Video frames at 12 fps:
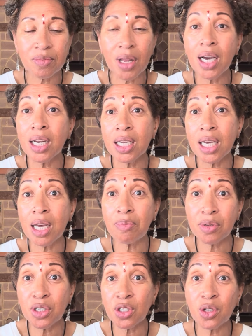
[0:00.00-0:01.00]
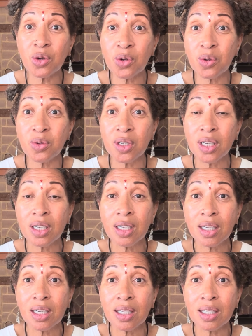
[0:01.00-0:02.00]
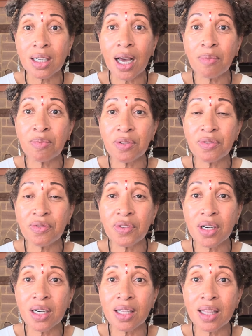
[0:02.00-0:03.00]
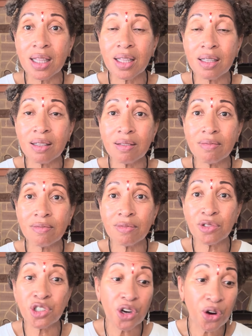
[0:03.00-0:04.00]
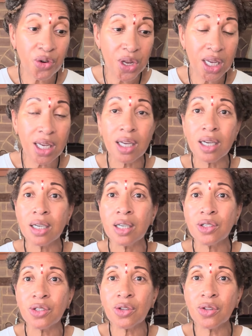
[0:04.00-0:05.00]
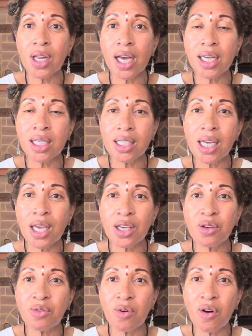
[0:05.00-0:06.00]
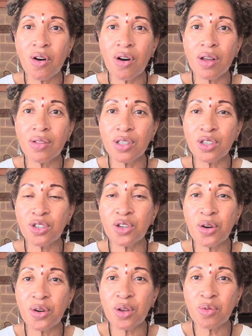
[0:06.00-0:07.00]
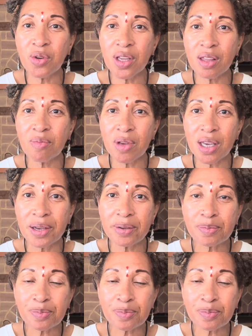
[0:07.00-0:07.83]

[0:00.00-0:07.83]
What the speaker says: an episode type of journey, so that I can take you on this journey with me